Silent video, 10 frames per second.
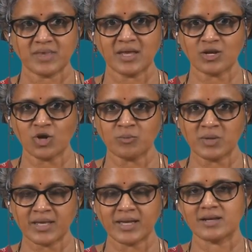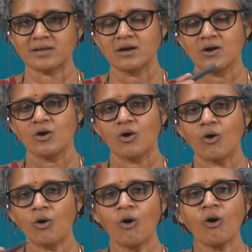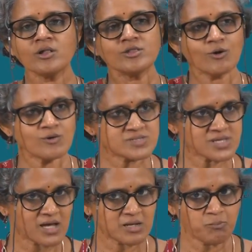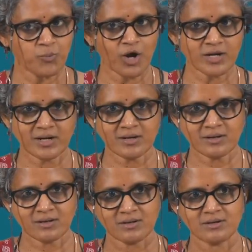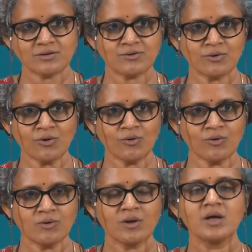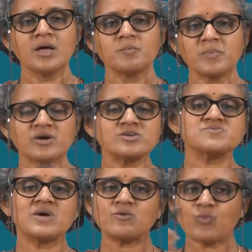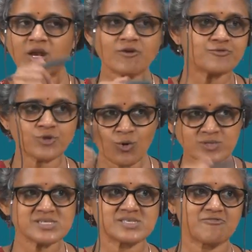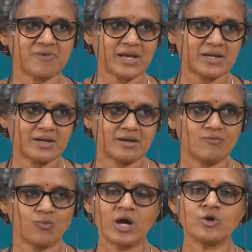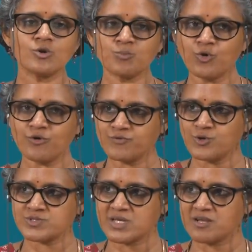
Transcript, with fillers: in normal gait, all those are important to know because when one of those is affected, one or more of those